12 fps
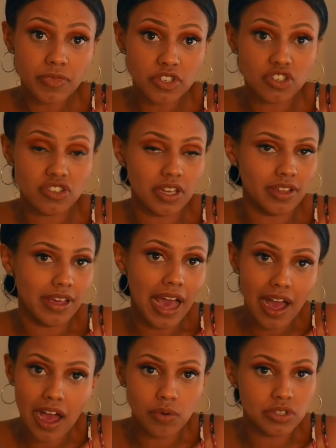They're just like,
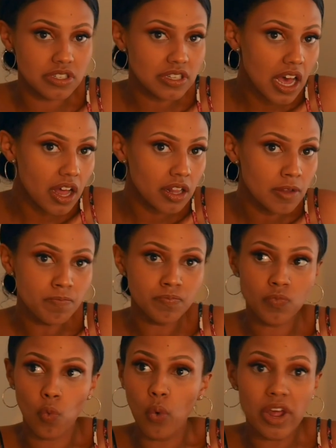yeah, I want to sell.
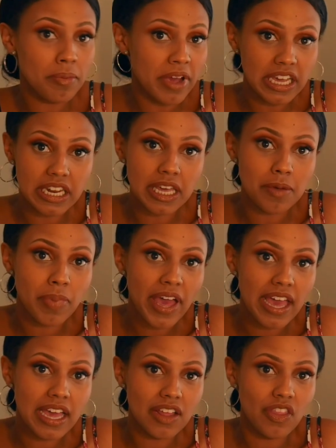When am I going to get
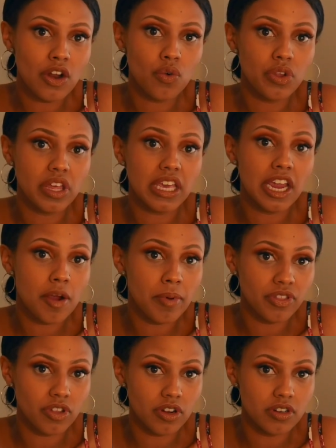paid? And they don't really care
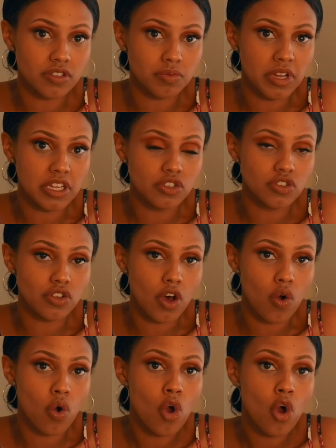about the earnest money.
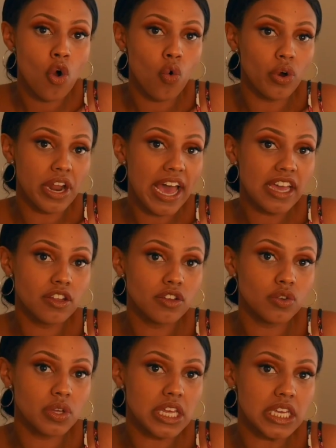So what I
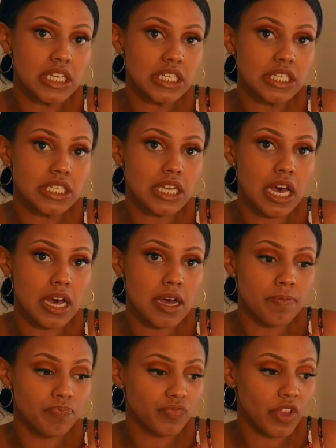do is
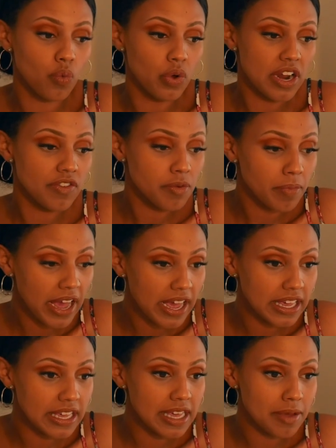whatever
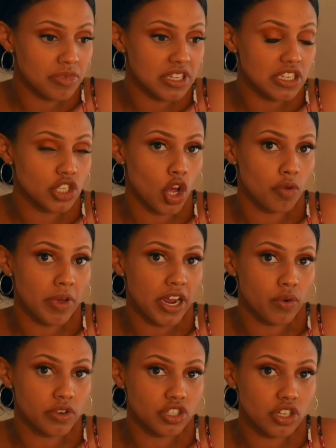my EMD is on my
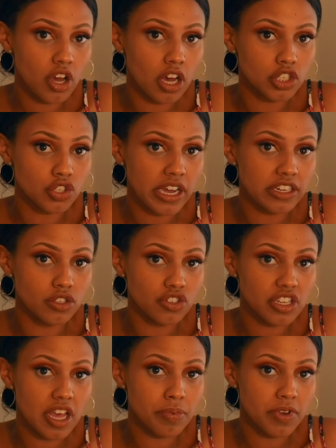original contract,
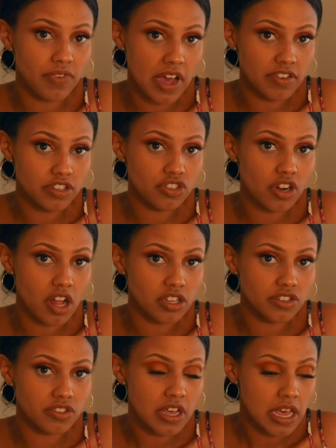usually I put
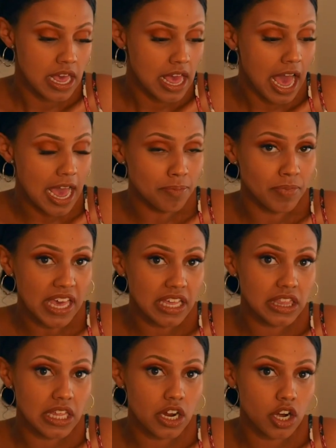$500. I
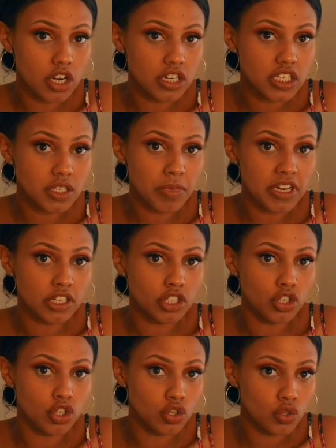make the earnest money
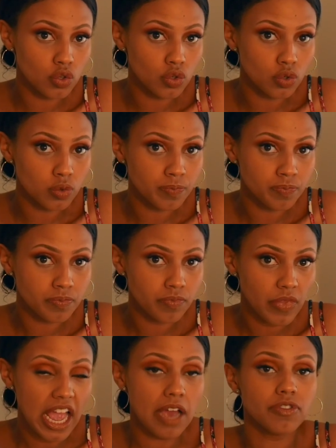due
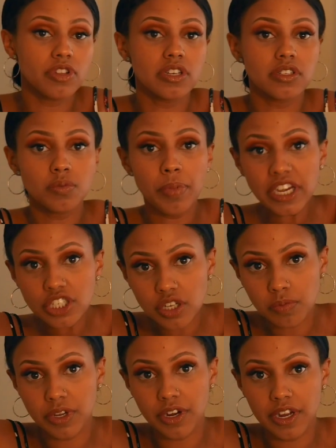after the
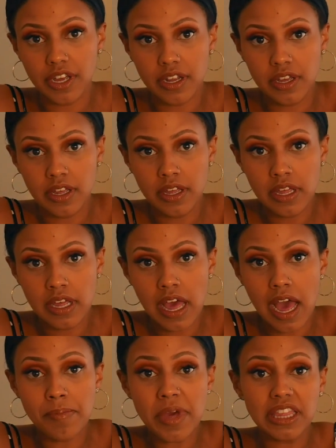inspection period.
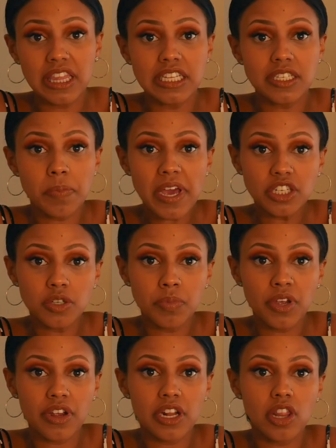I make the inspection
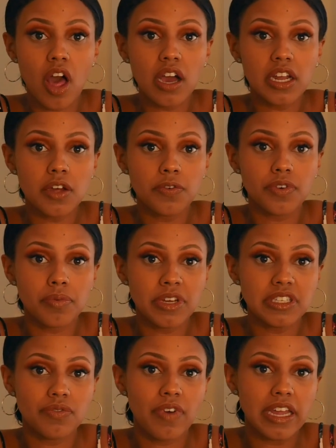period long enough for
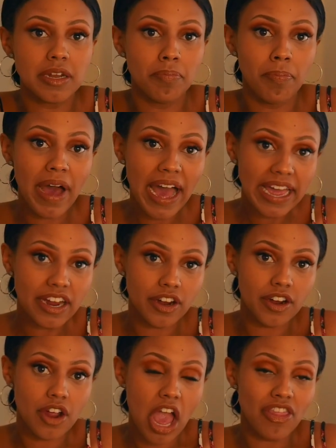me to find a
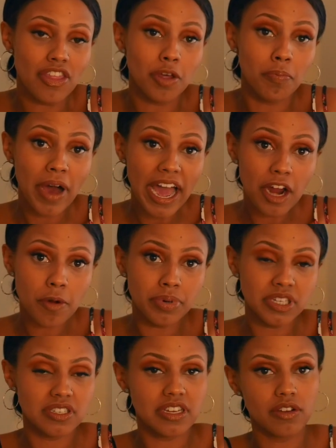buyer, and then the buyer
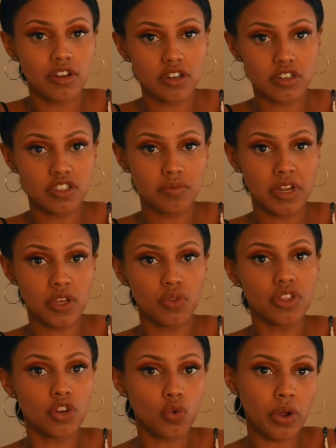puts down earnest money
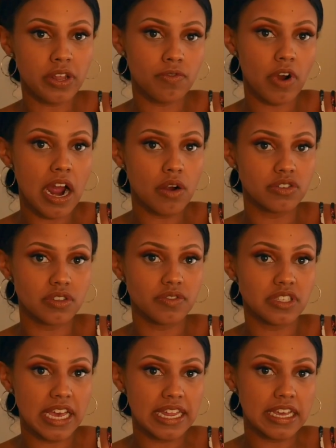within 24 hours of
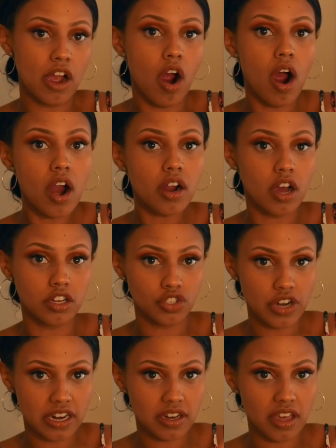signing our
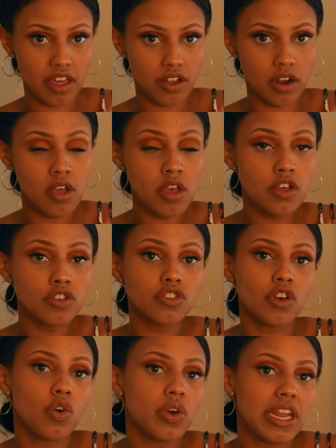contract together.
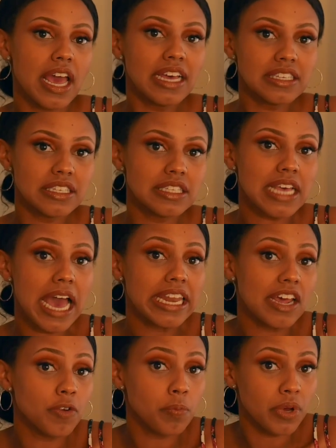So in essence, I
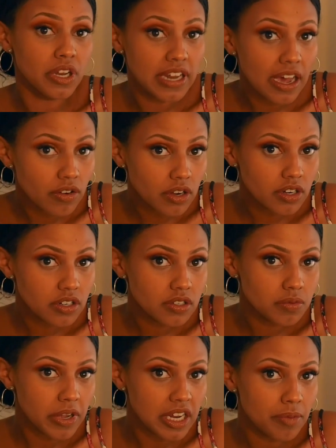never put down
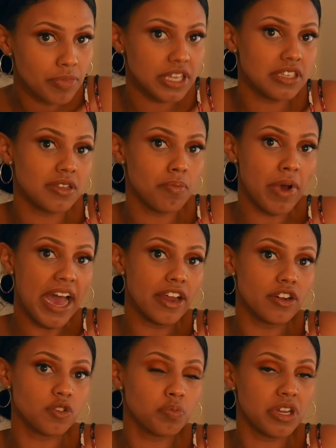earnest money because the
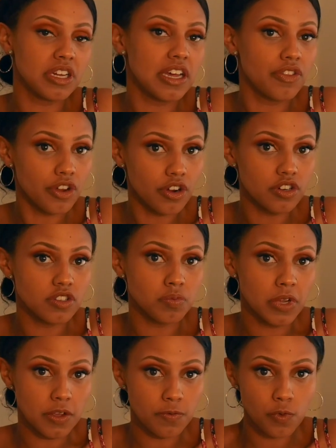buyer is putting down the earnest
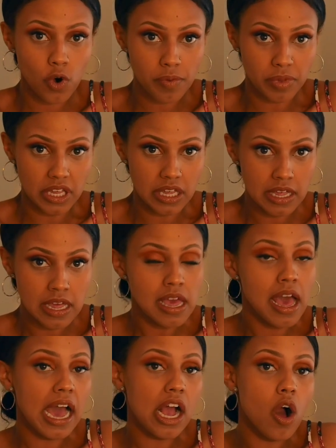money for me.
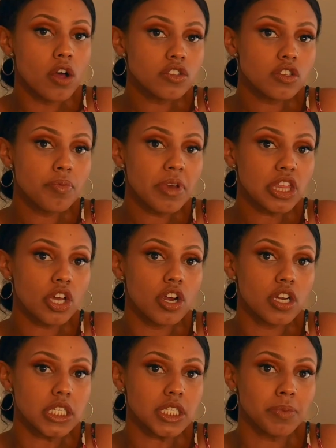I also make the
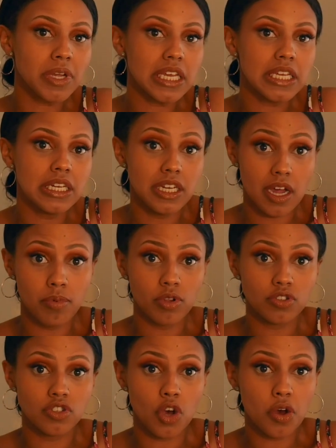earnest money
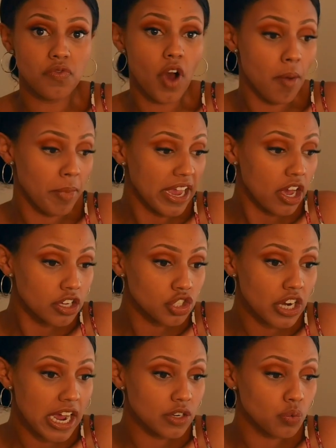double. So if on my
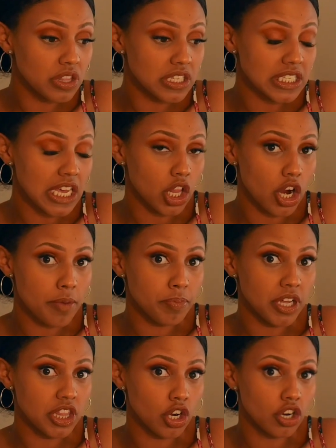contract with the seller, I
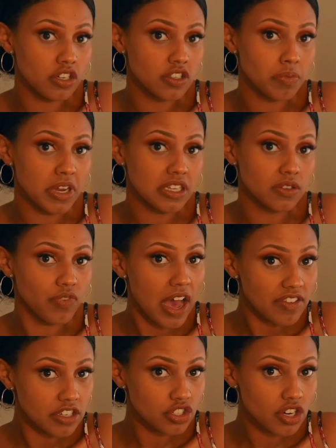put the earnest money is
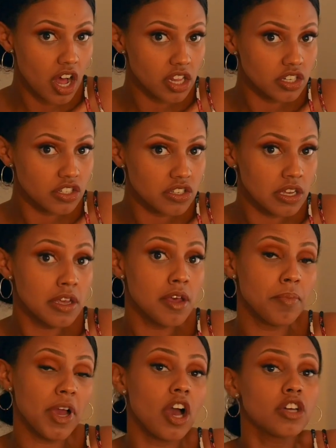$500,
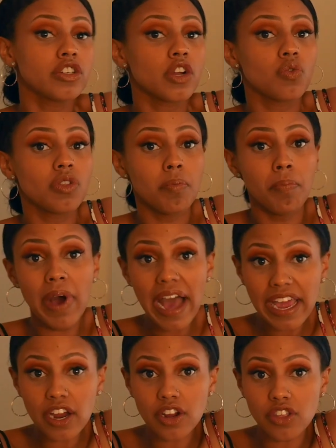my contract with the
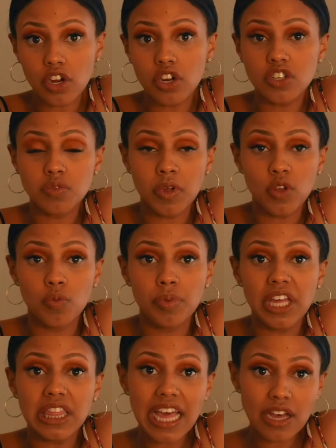buyer, the earnest money will
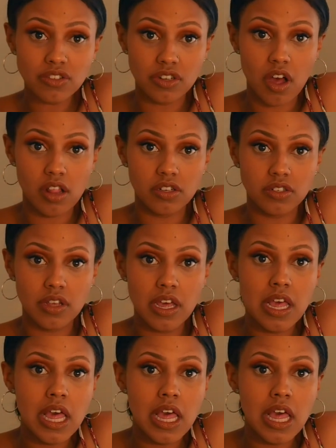be $1,000.